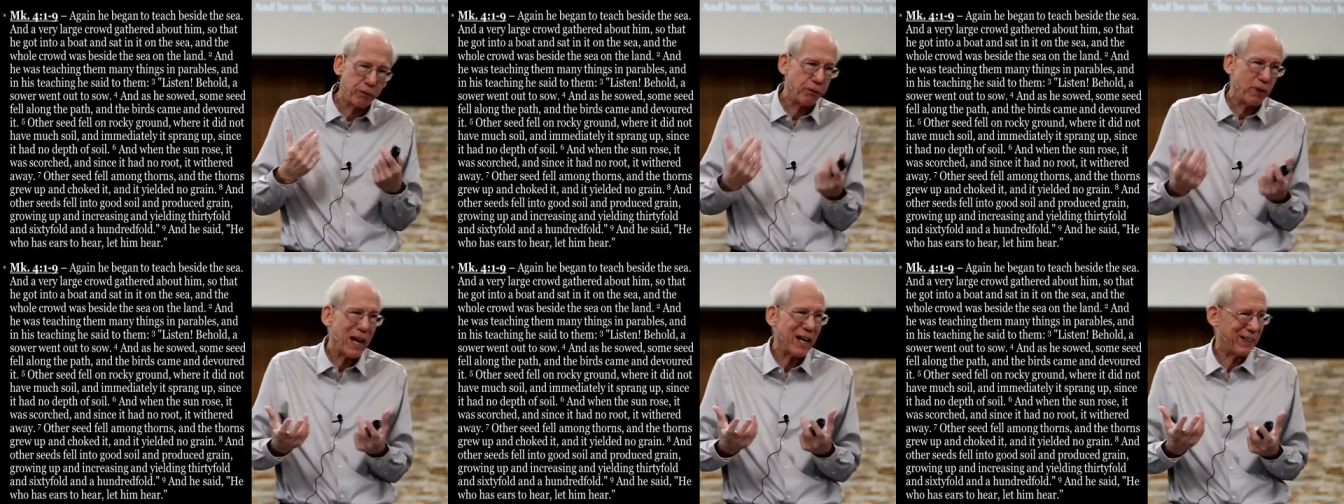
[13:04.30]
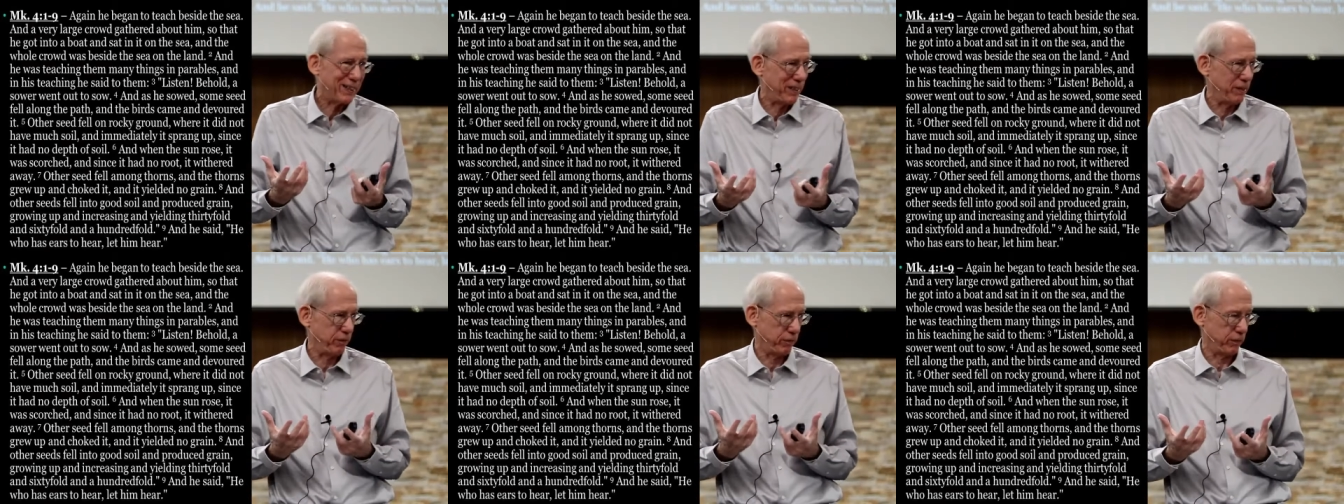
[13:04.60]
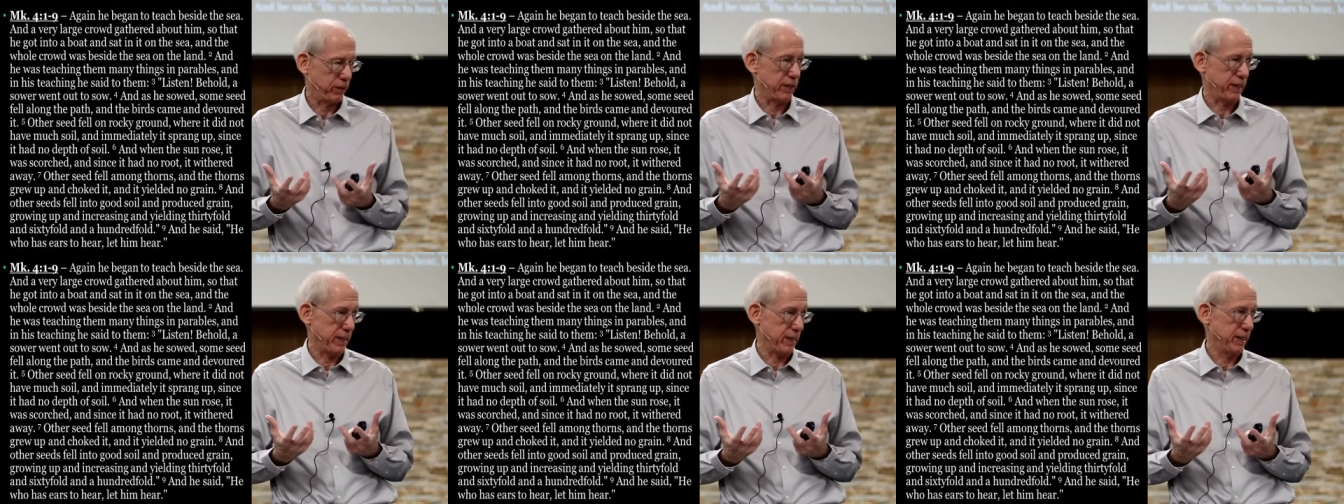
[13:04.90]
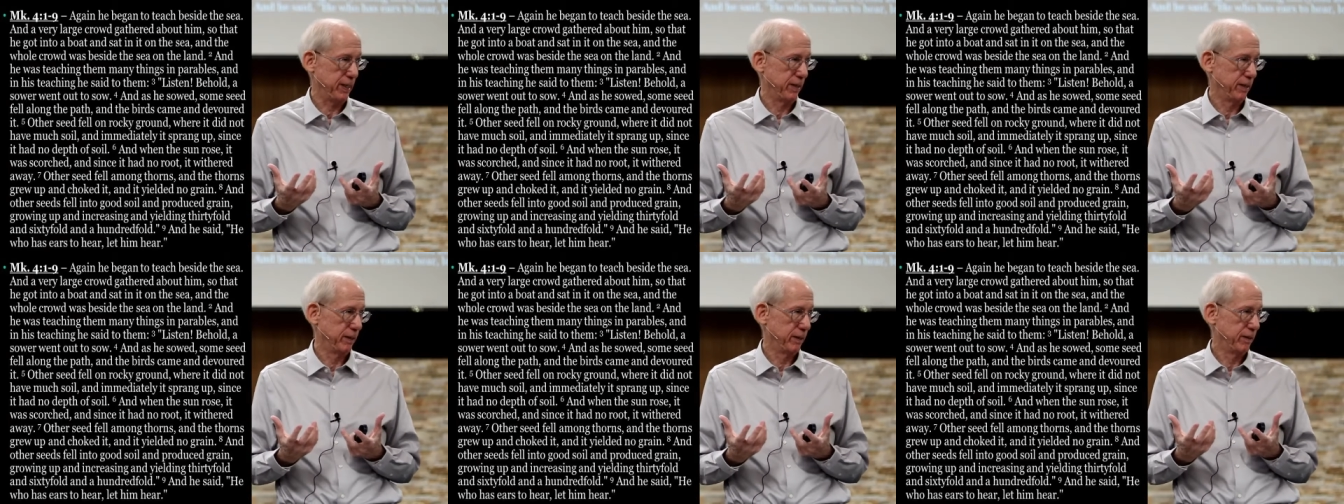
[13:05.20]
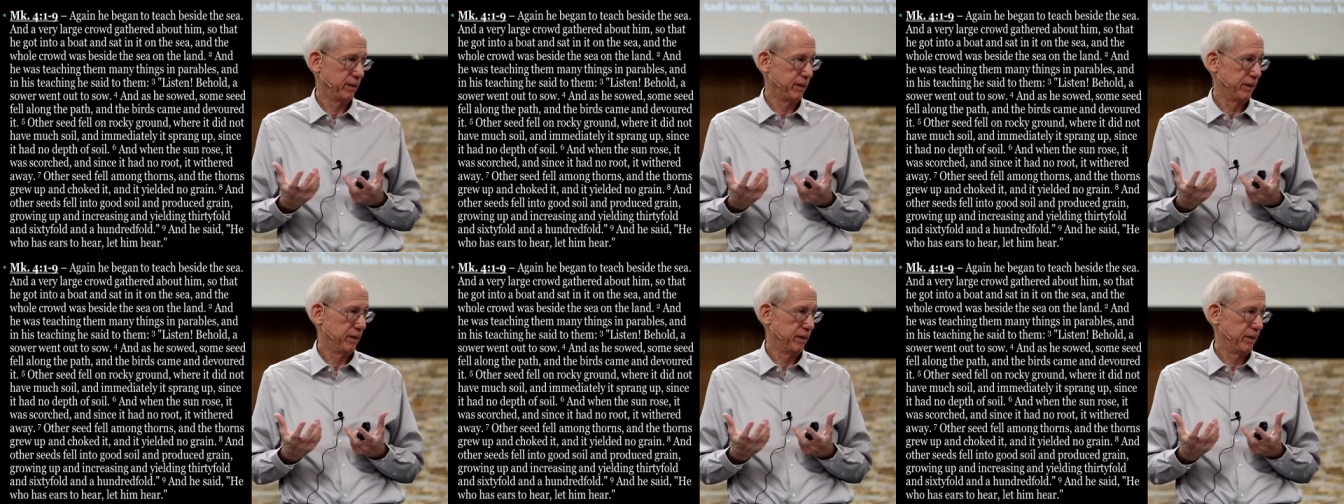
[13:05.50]
effectively.
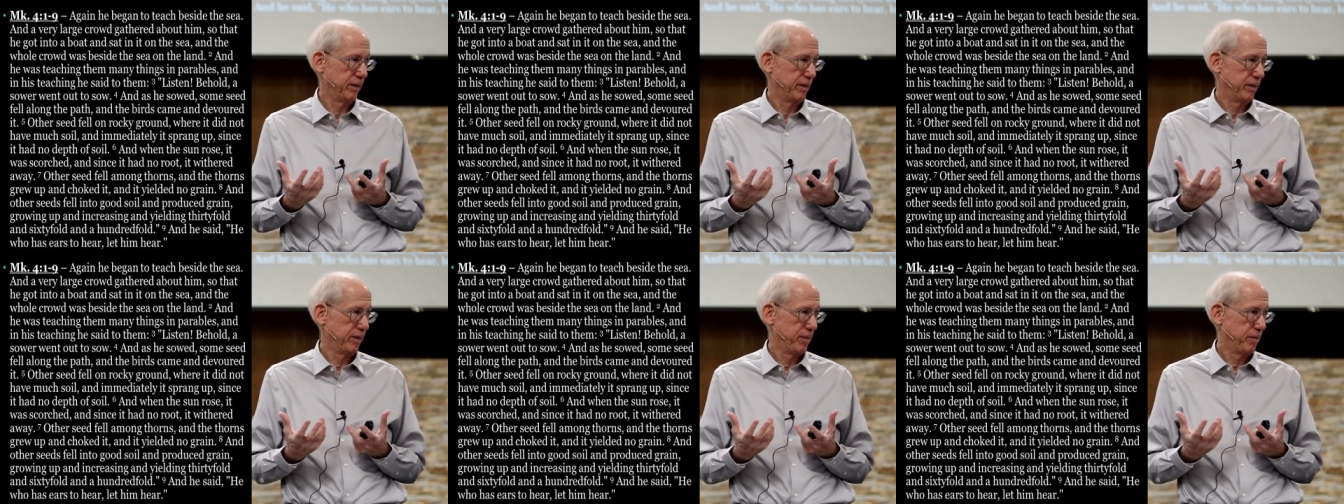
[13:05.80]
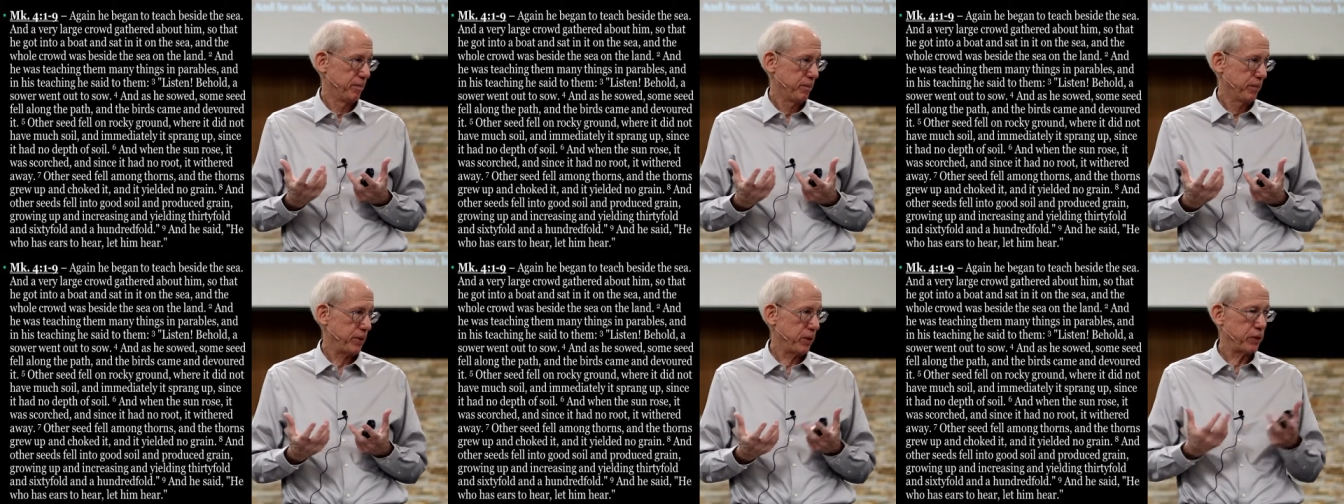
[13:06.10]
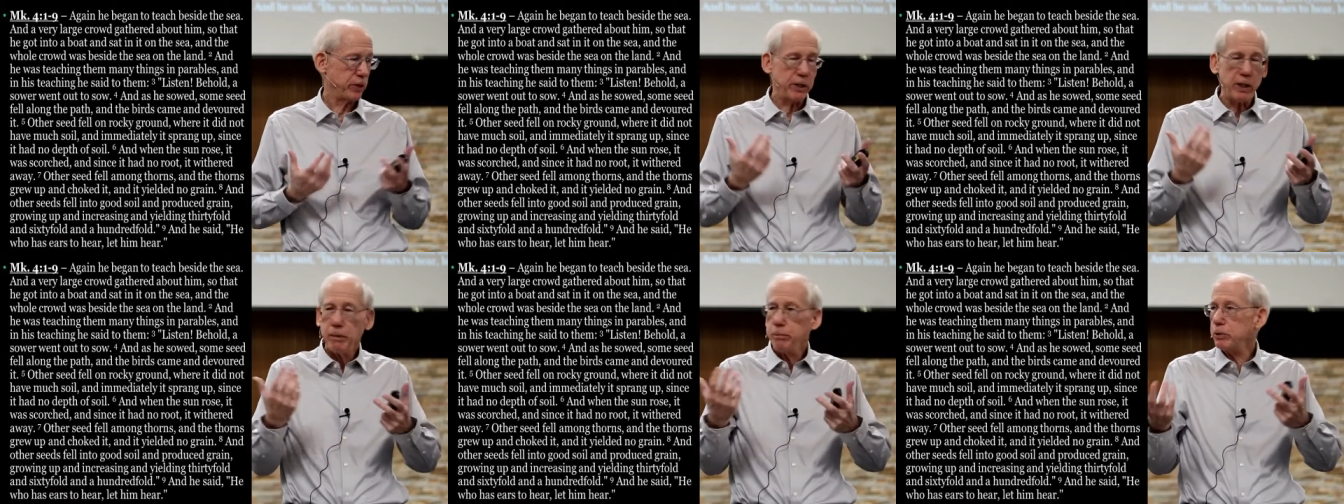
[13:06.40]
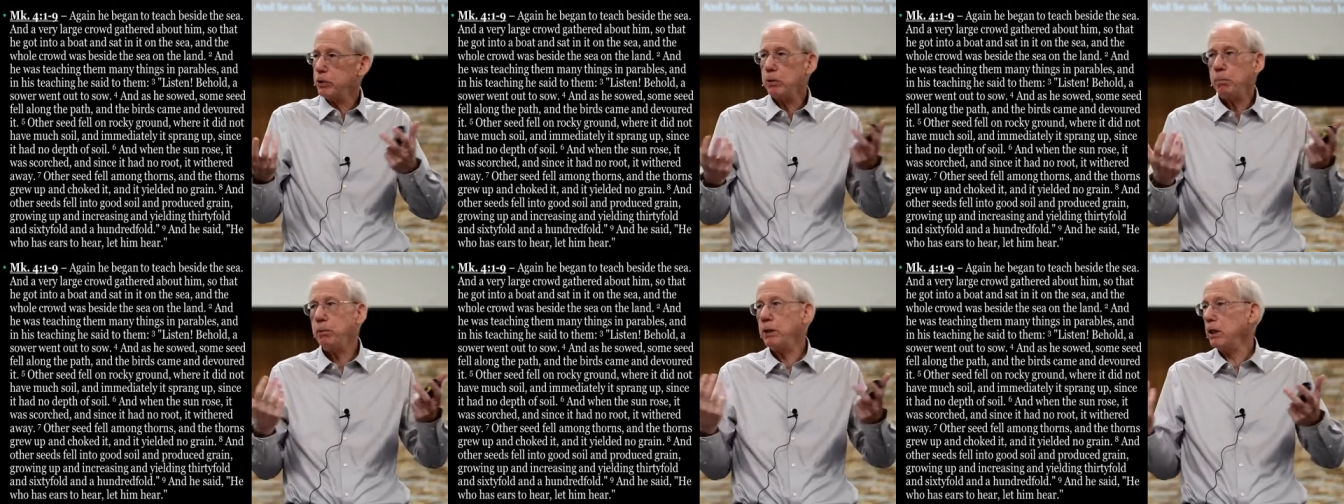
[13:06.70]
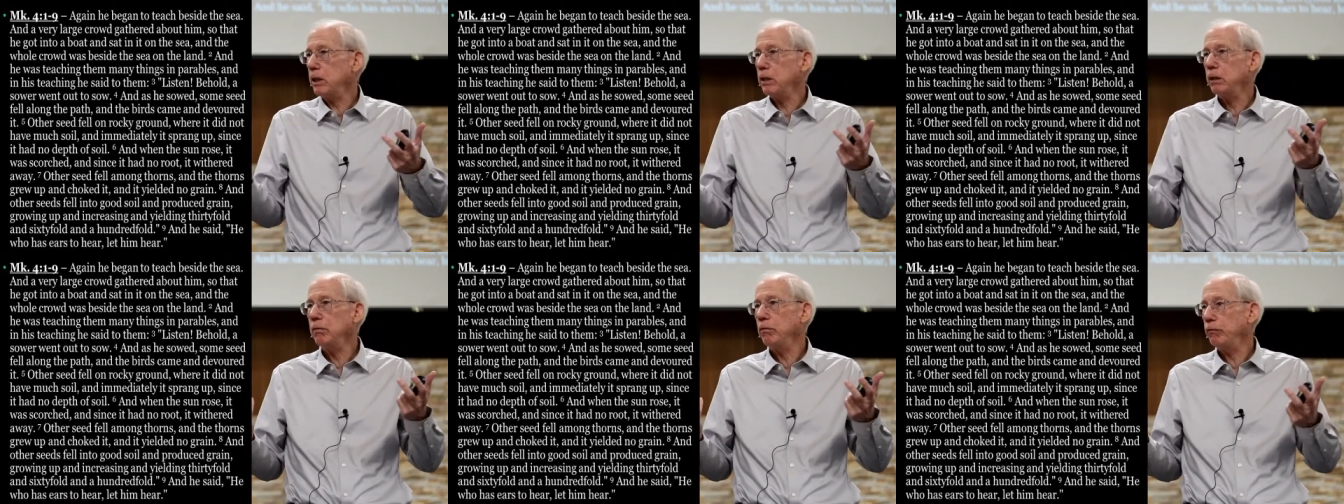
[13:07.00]
There seems to
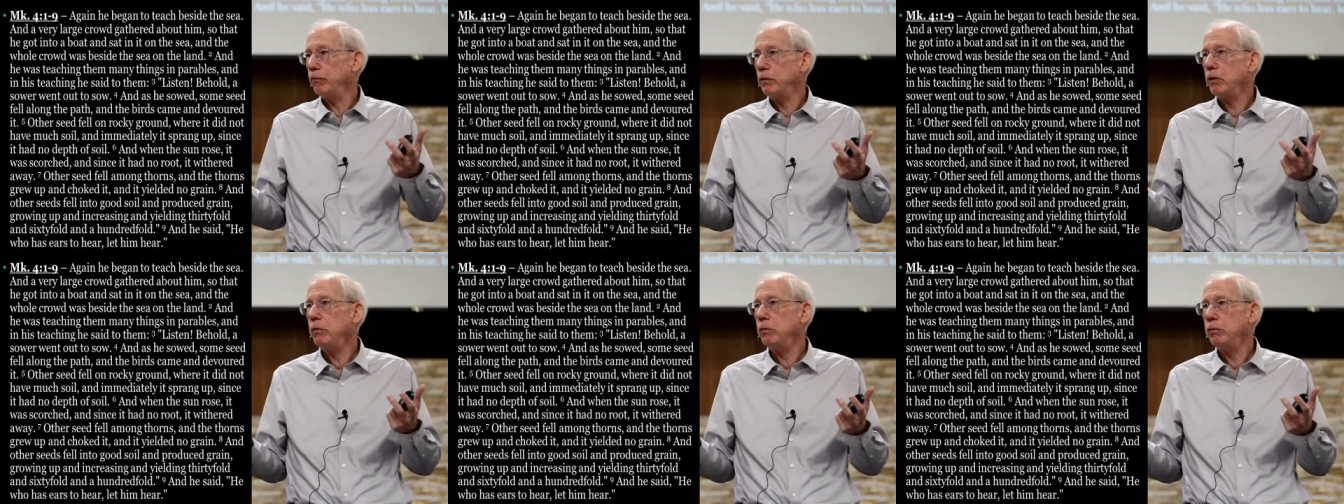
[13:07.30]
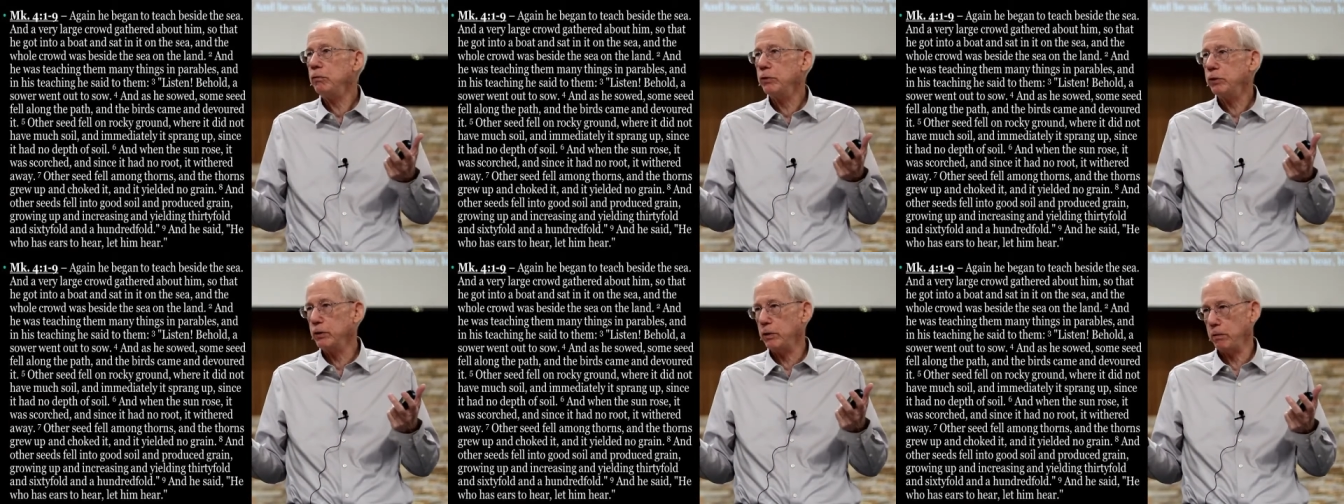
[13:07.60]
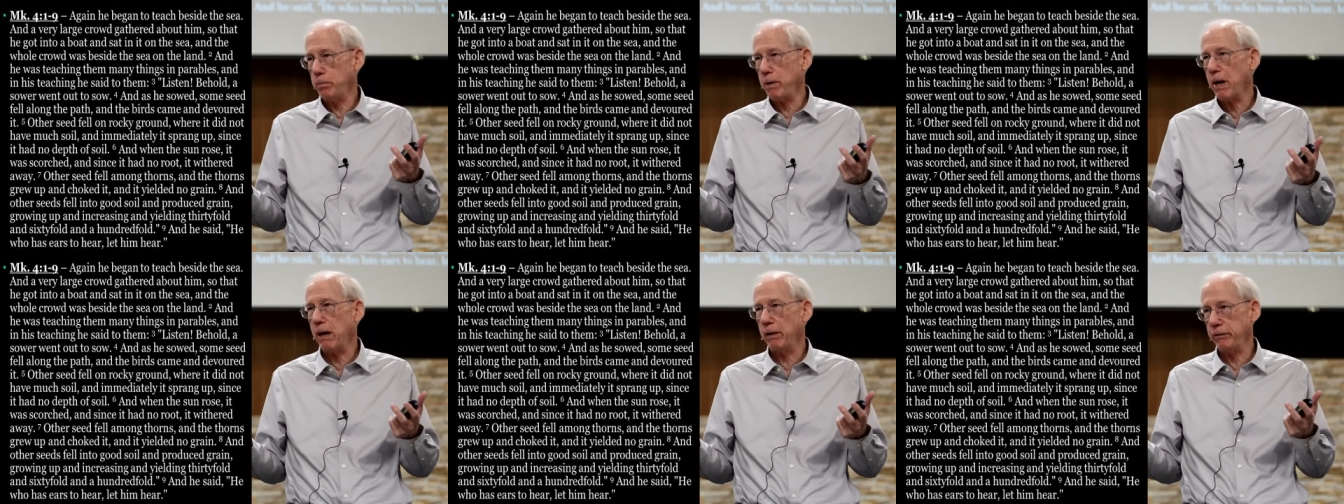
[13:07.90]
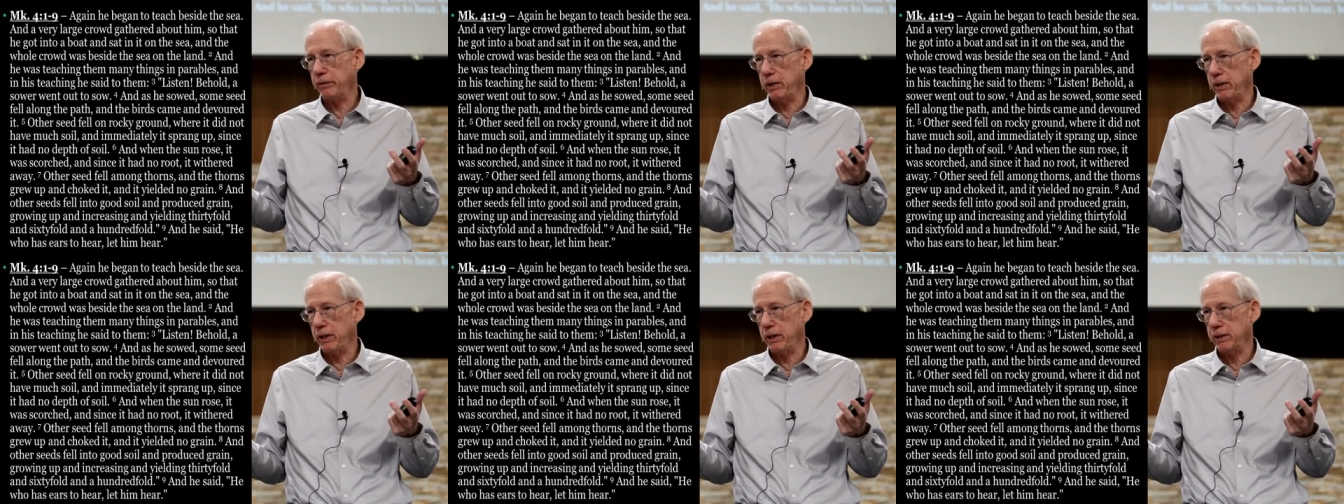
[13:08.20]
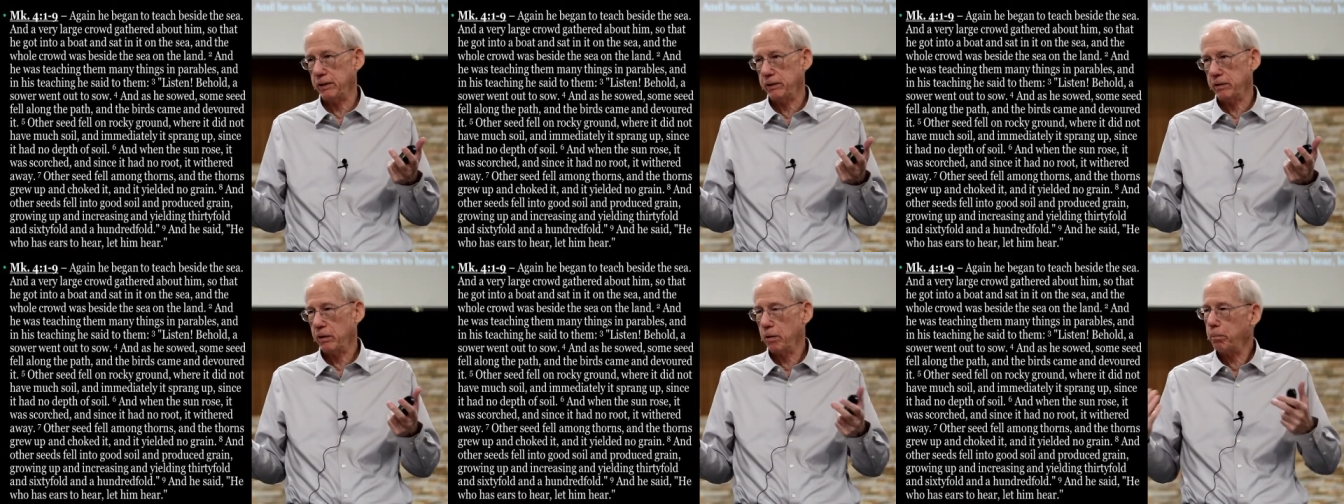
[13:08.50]
be confusion about
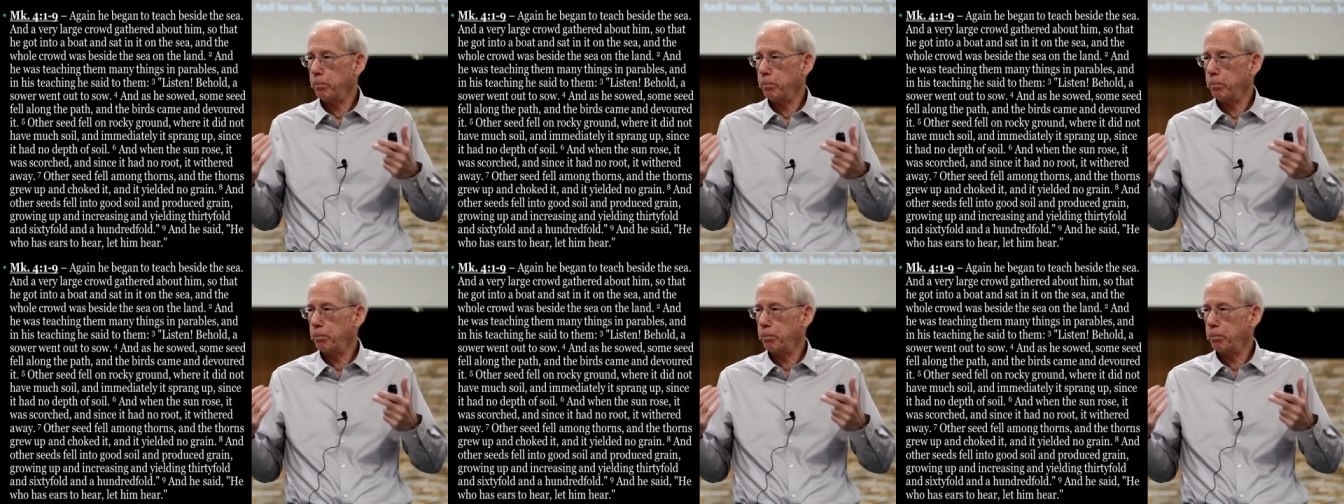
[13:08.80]
this.